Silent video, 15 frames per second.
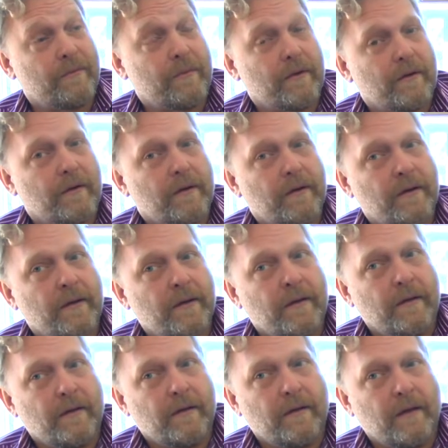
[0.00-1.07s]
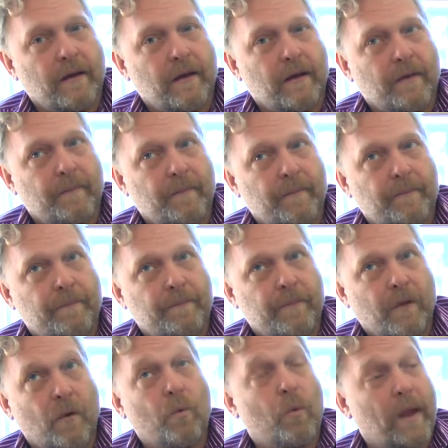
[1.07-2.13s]
we're um,
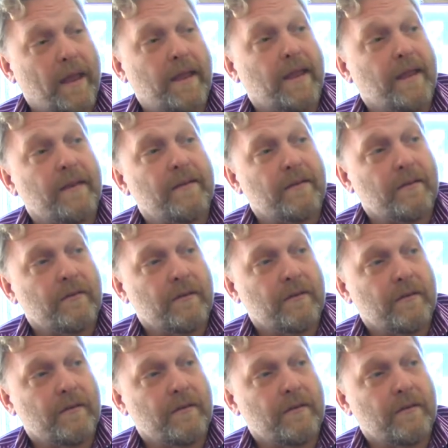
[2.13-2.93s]
awakened.